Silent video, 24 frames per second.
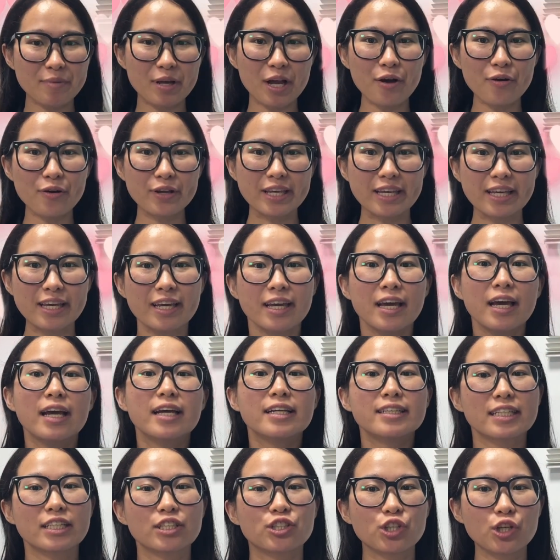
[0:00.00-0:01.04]
Chole,
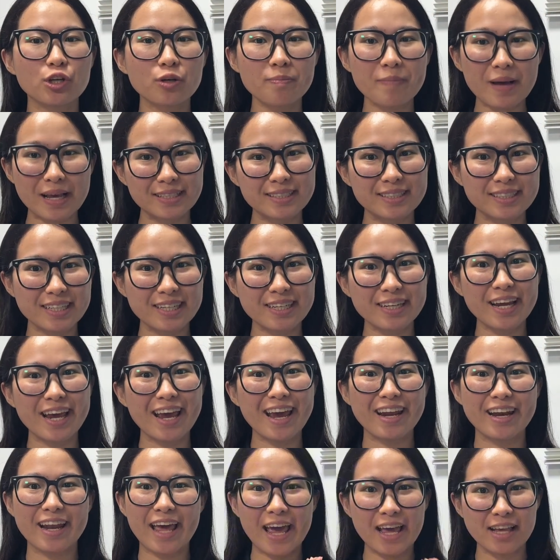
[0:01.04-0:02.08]
the joke master
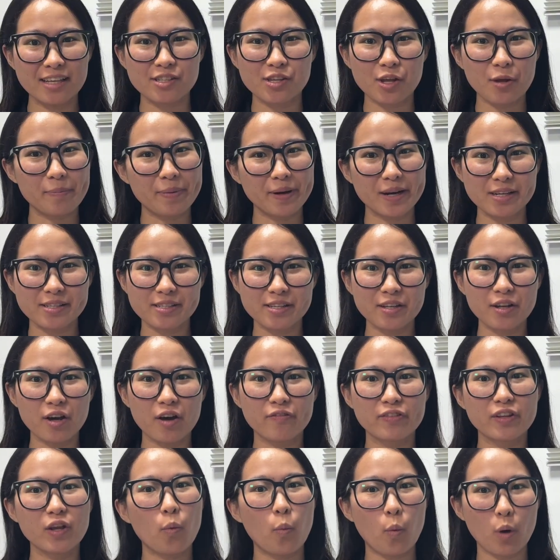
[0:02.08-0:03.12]
and hands-on person
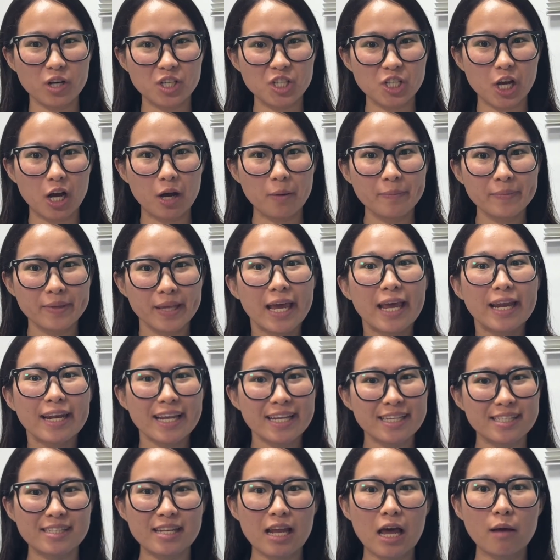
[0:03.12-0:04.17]
of the workshop.
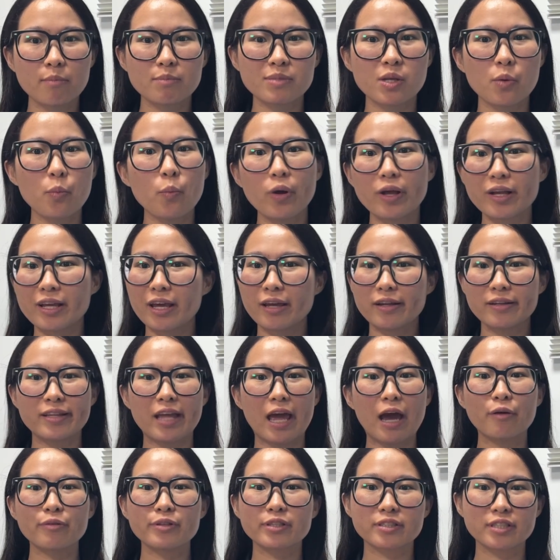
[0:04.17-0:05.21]
Next time someone can
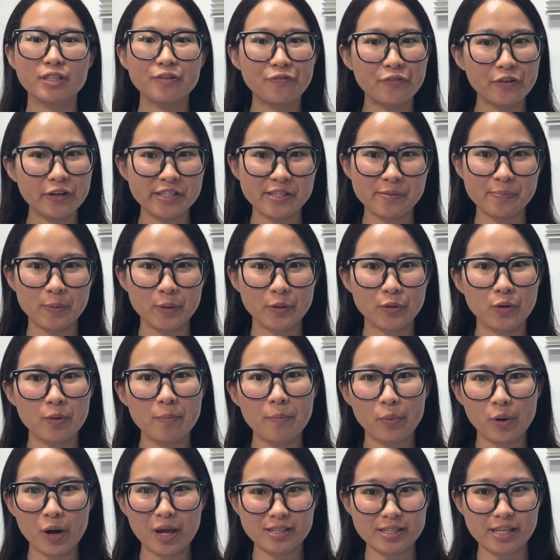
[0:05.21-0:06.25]
tell the difference between
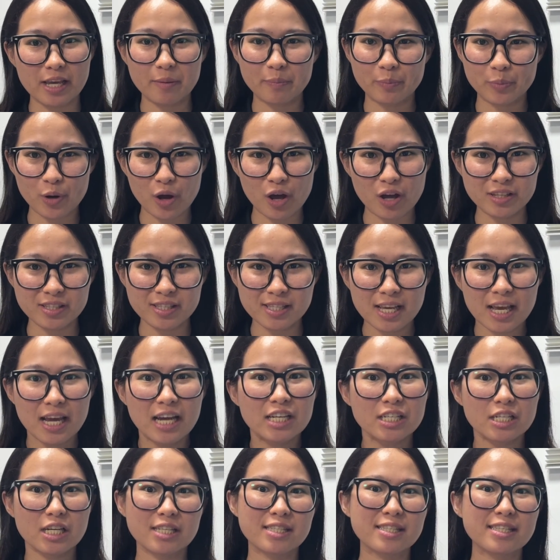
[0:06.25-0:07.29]
brass and bronze,
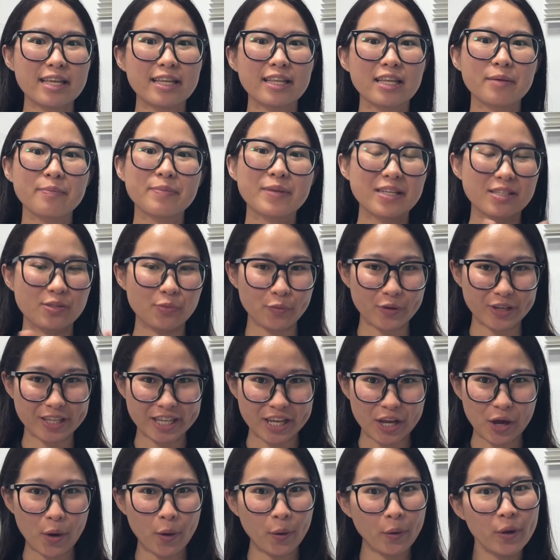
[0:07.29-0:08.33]
just send them this
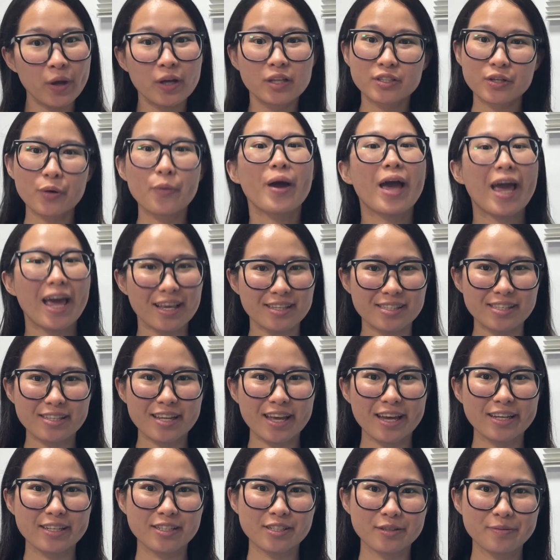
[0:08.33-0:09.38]
video. Don't
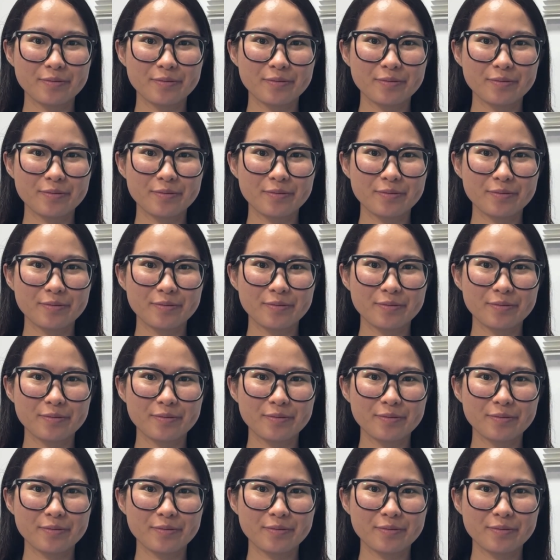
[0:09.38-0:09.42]
hesitate.